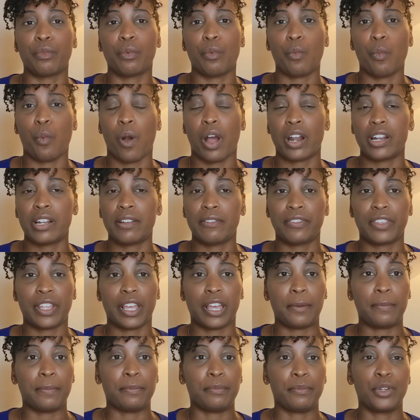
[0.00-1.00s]
one of
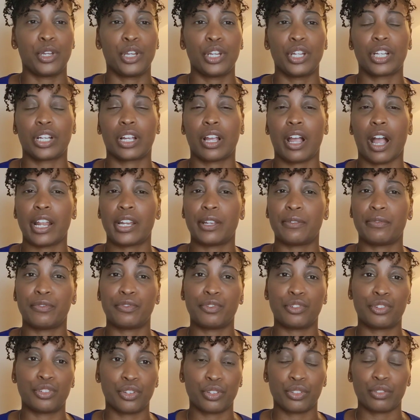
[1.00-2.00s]
them kind of
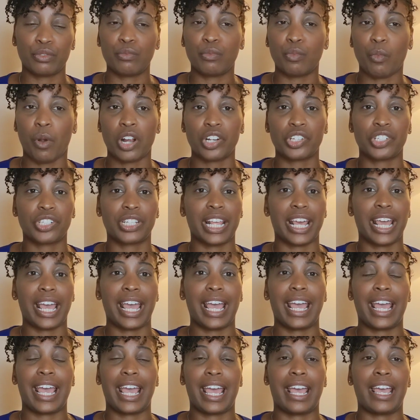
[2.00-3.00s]
doesn't wash their
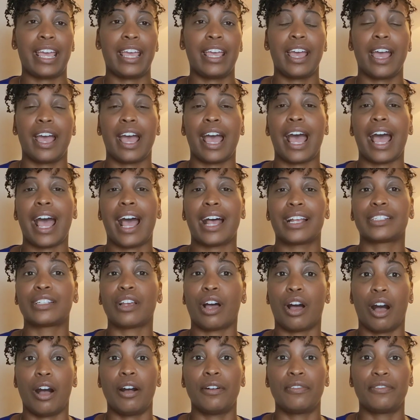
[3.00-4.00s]
hair as
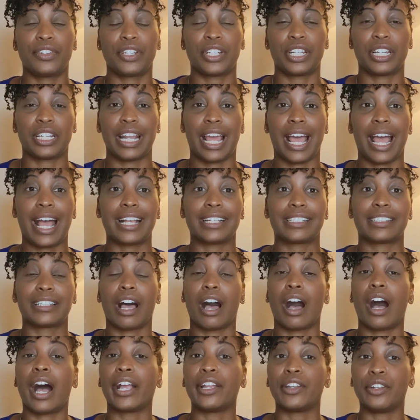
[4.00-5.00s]
often as
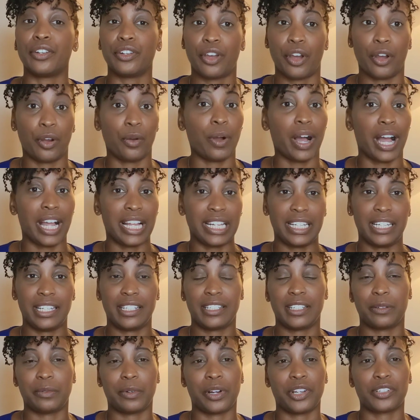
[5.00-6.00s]
I know I need
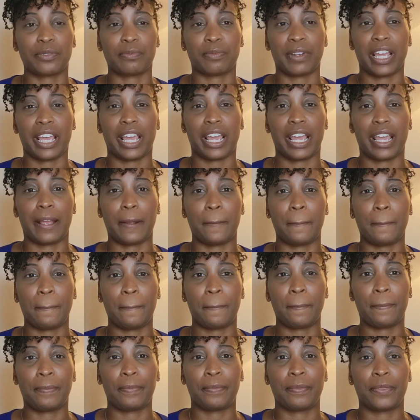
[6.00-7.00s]
to wash my hair.
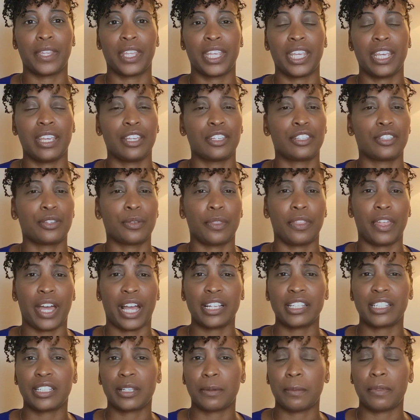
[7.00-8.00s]
So
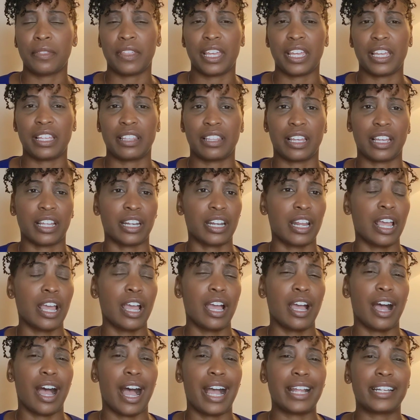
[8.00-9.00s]
that's something that
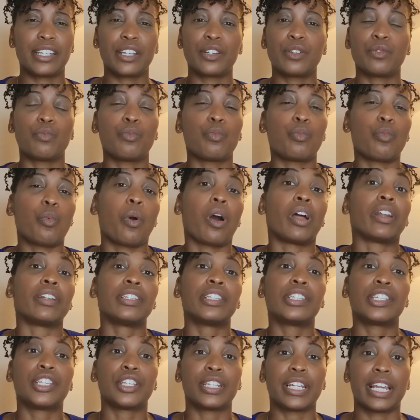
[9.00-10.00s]
I didn't
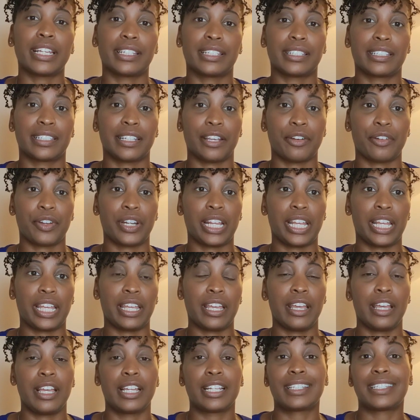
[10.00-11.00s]
want to
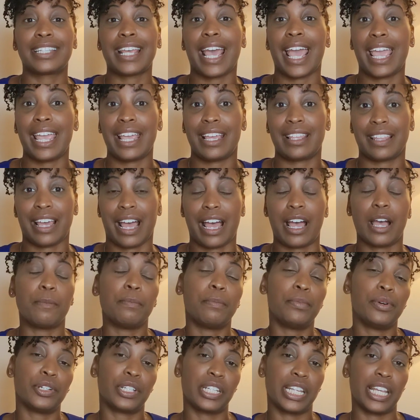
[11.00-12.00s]
necessarily take that and
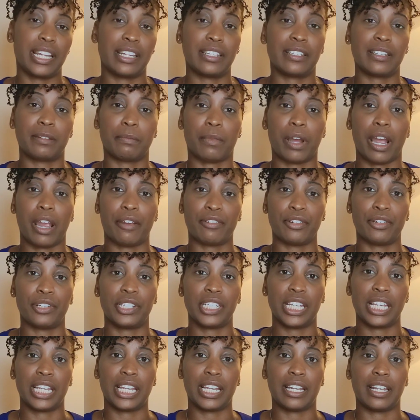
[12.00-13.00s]
put it into my
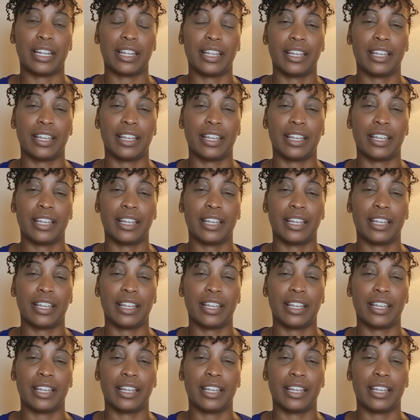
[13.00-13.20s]
routine.